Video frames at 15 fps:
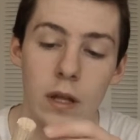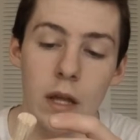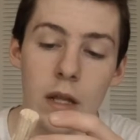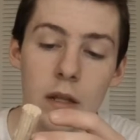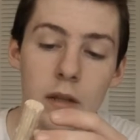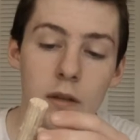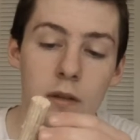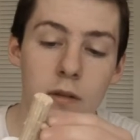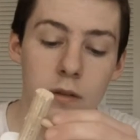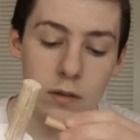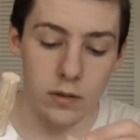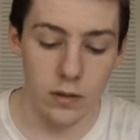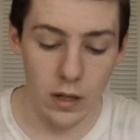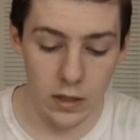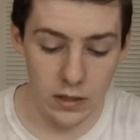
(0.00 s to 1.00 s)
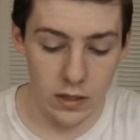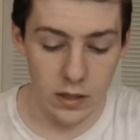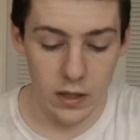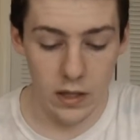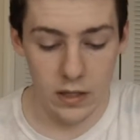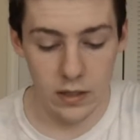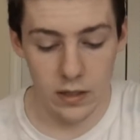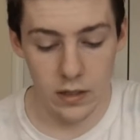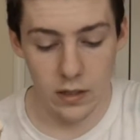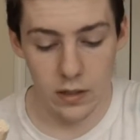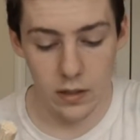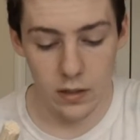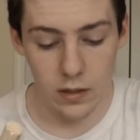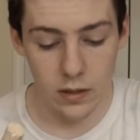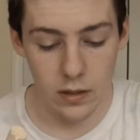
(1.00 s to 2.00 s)
into this,
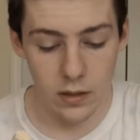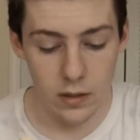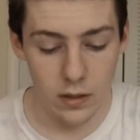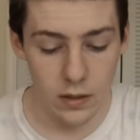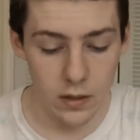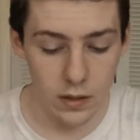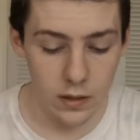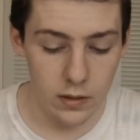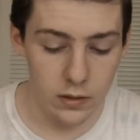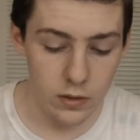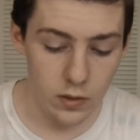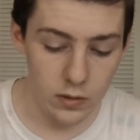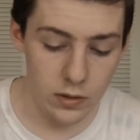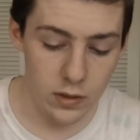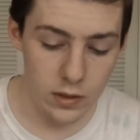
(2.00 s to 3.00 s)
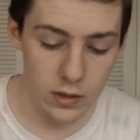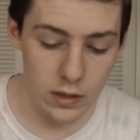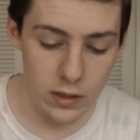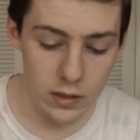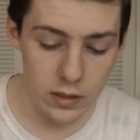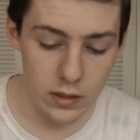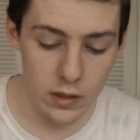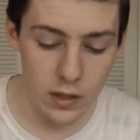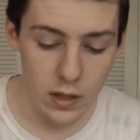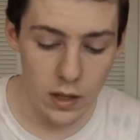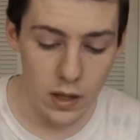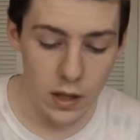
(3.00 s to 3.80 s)
so it's like this.